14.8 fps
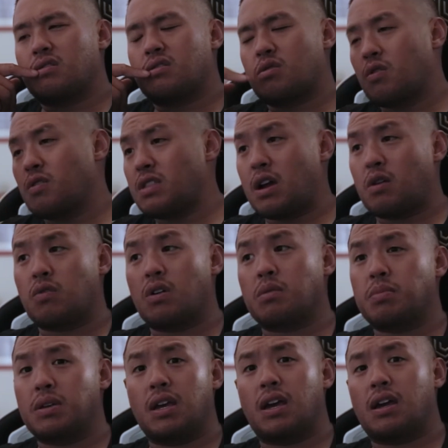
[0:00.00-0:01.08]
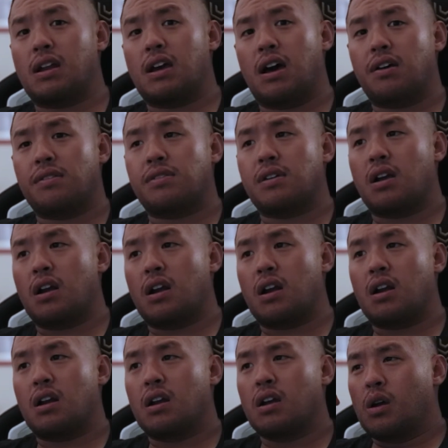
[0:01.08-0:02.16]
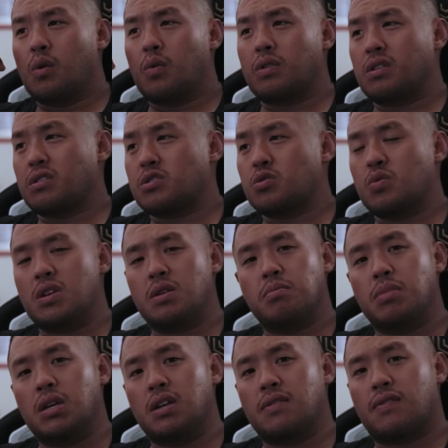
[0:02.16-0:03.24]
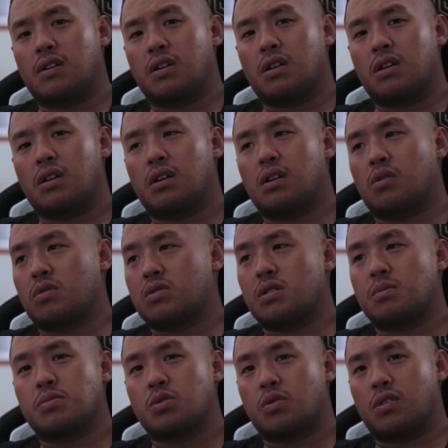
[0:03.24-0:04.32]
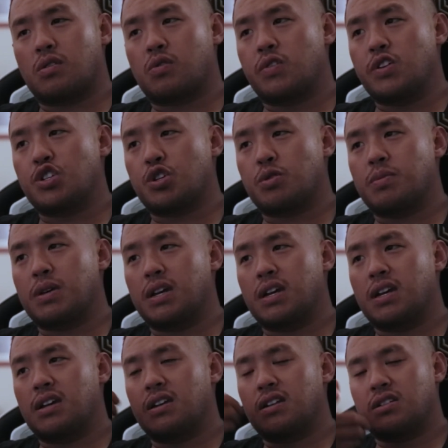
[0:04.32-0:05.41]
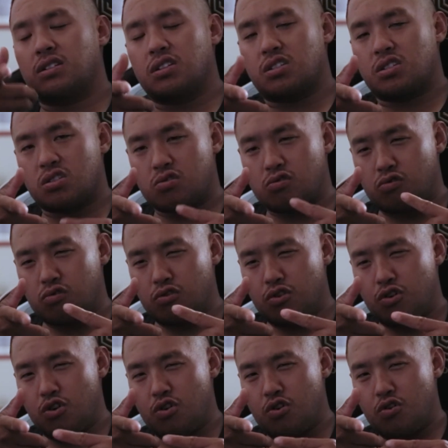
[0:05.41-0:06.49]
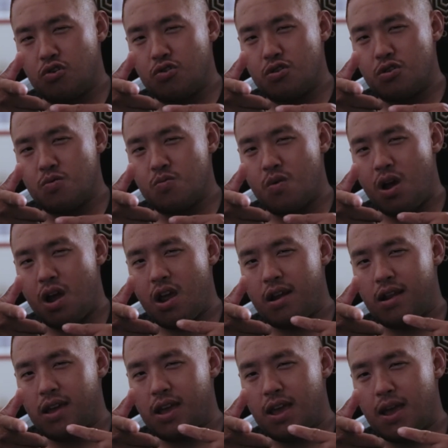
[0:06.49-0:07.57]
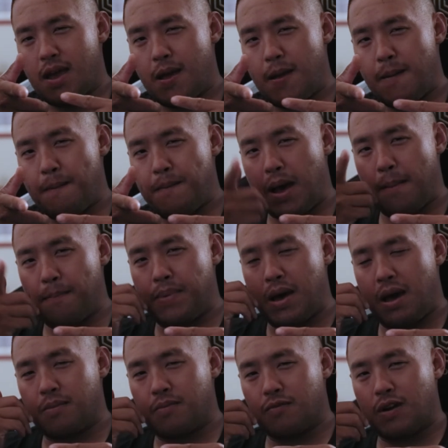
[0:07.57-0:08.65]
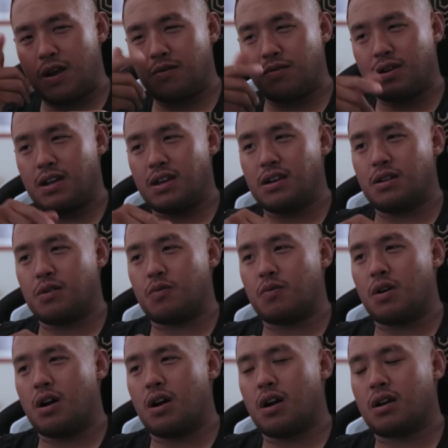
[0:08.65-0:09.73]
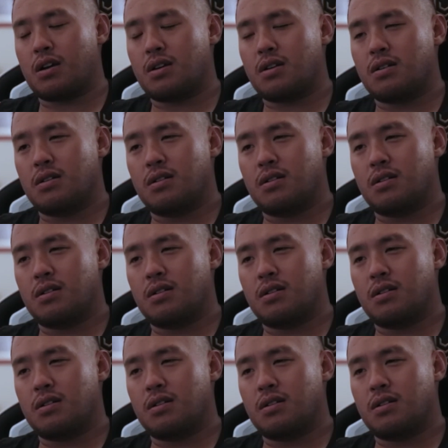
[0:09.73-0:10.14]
Throwing that rugby head out there with a sweet beaver or some sort of creature bait and just slowly winding in, pop, pop, right when I hit a rock